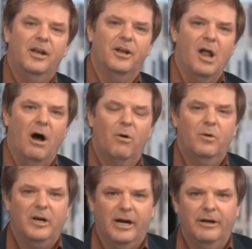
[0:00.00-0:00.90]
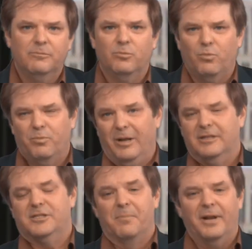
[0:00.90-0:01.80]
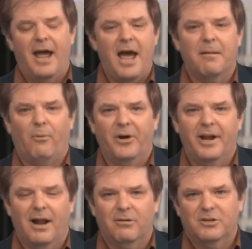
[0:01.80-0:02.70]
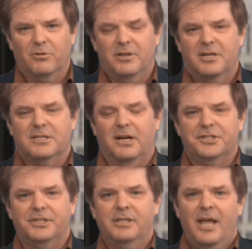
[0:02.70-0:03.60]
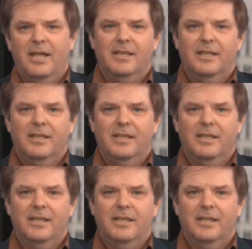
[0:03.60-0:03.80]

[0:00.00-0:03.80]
No. That's something I hadn't pointed out during the discussion,